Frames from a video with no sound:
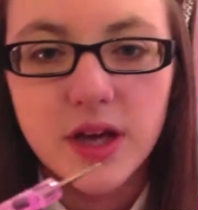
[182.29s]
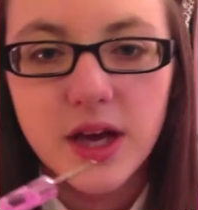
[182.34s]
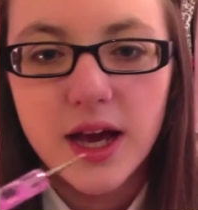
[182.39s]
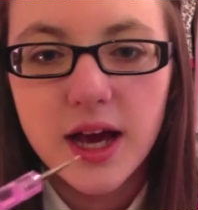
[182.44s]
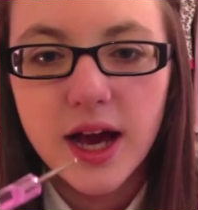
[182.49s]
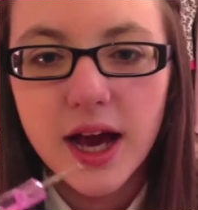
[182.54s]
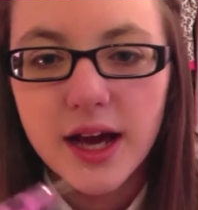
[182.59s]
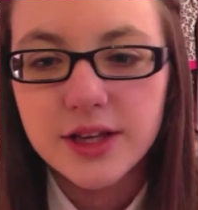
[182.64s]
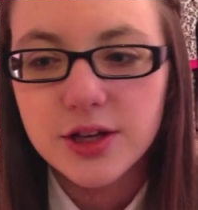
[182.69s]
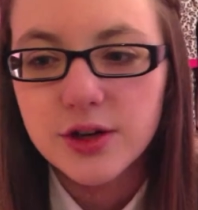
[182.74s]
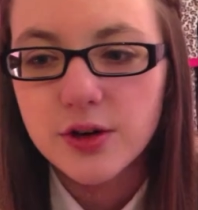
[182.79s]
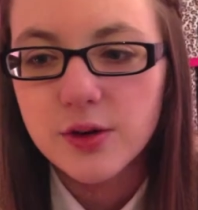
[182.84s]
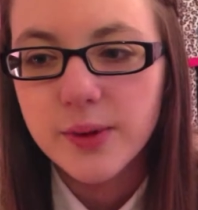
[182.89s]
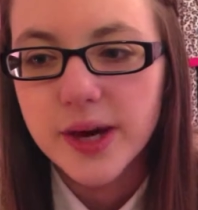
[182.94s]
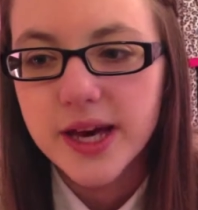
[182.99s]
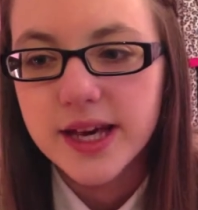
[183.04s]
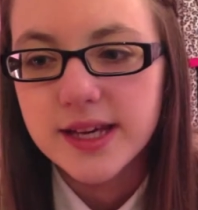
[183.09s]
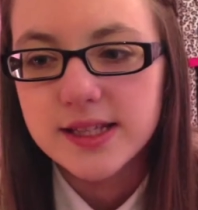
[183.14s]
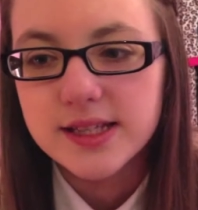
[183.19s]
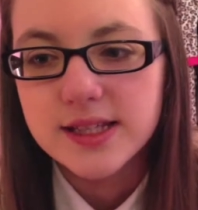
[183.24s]
I
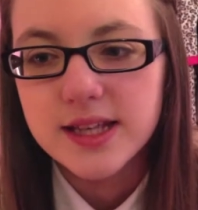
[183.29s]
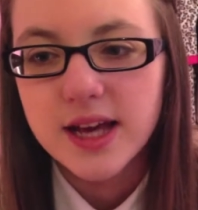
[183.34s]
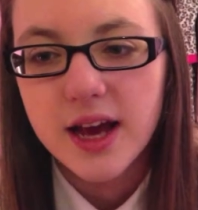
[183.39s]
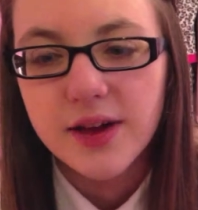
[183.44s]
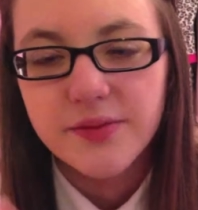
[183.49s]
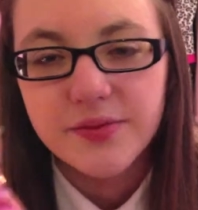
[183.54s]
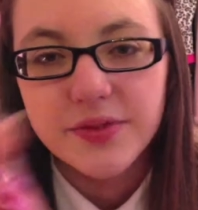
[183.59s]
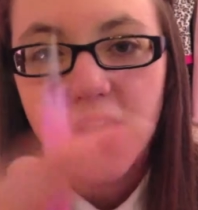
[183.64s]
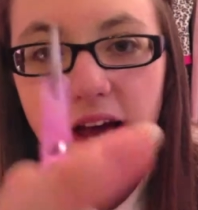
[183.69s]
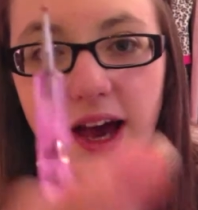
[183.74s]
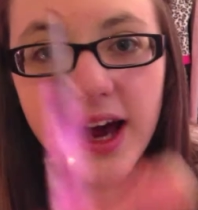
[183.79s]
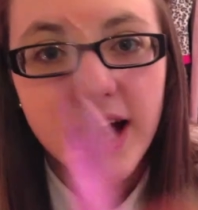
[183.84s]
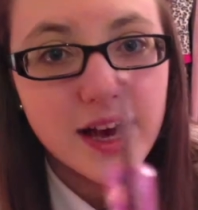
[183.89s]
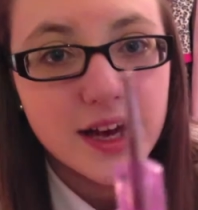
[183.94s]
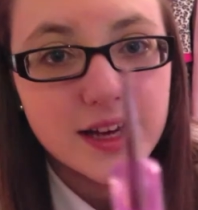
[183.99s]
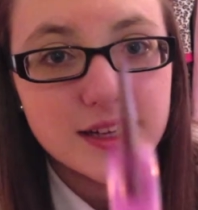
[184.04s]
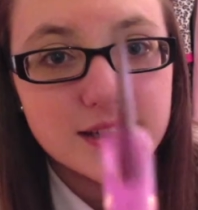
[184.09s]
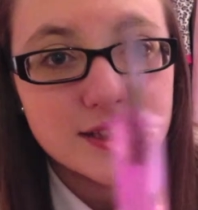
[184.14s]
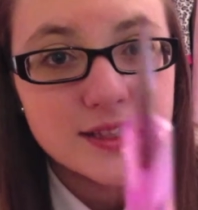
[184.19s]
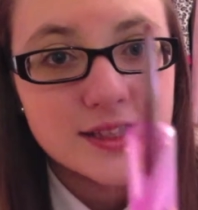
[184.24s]
always have
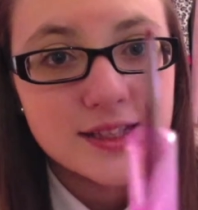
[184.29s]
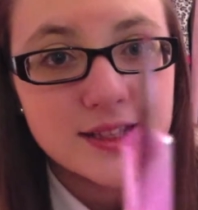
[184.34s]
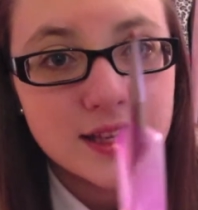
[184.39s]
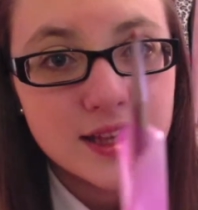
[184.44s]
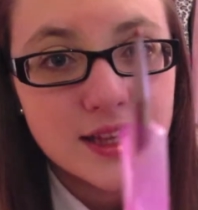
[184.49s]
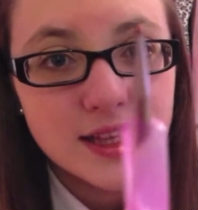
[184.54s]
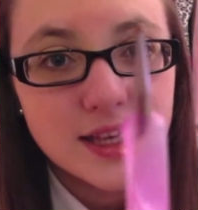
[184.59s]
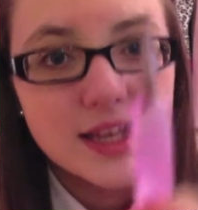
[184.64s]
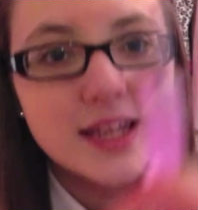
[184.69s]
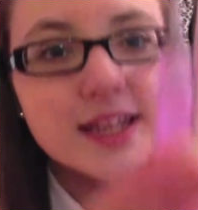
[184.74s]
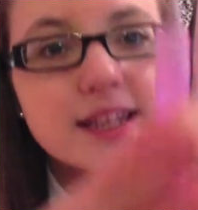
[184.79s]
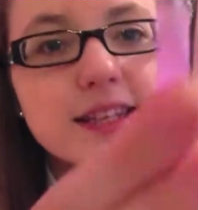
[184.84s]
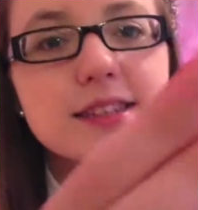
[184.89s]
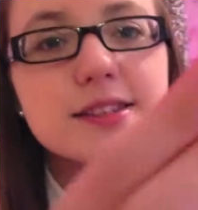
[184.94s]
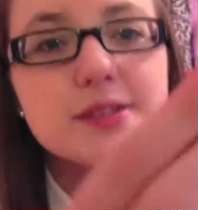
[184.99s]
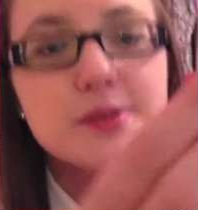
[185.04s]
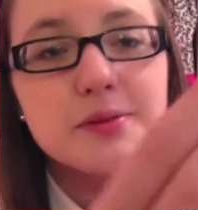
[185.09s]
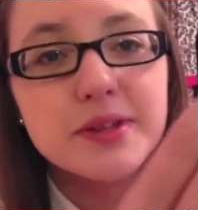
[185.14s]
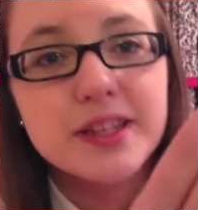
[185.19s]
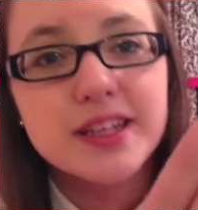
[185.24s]
that to clean
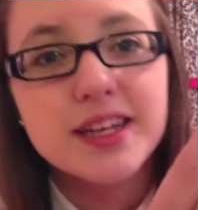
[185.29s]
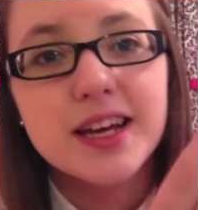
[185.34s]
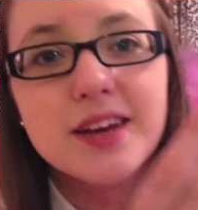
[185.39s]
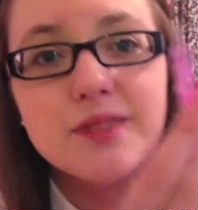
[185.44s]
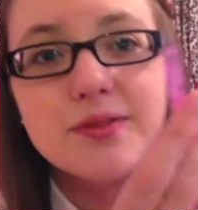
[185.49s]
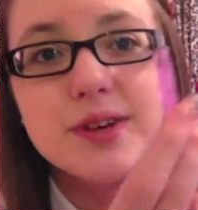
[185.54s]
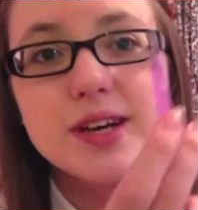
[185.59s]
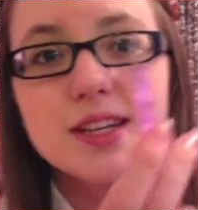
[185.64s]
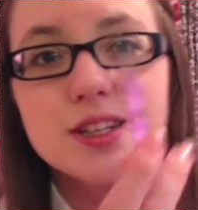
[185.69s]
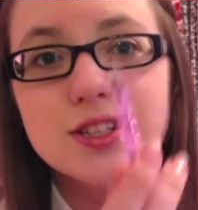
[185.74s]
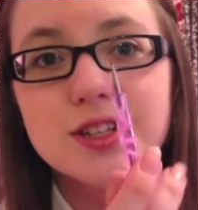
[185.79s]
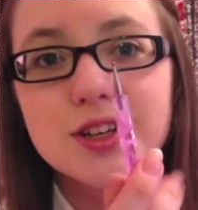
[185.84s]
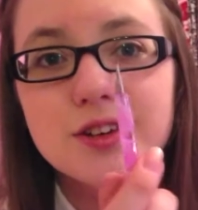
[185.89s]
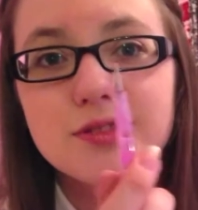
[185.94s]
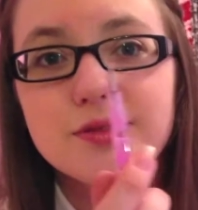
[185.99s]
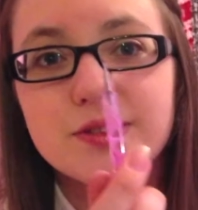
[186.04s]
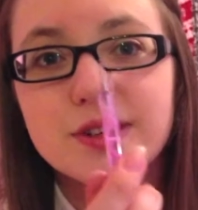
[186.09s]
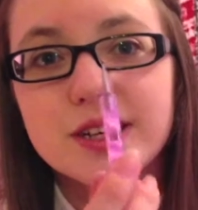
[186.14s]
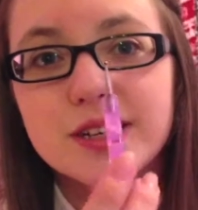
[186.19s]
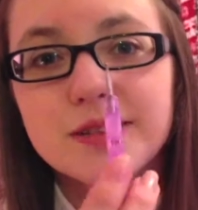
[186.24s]
some of the nail varnish
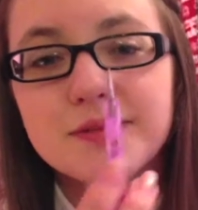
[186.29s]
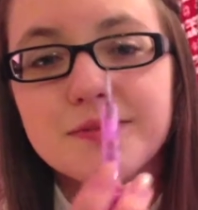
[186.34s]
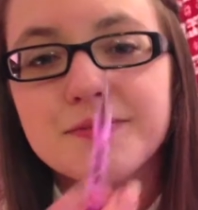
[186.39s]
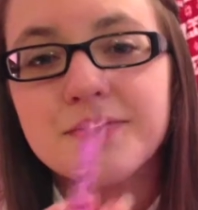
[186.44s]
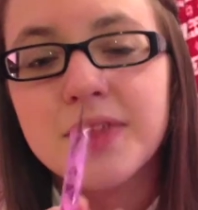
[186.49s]
off, right?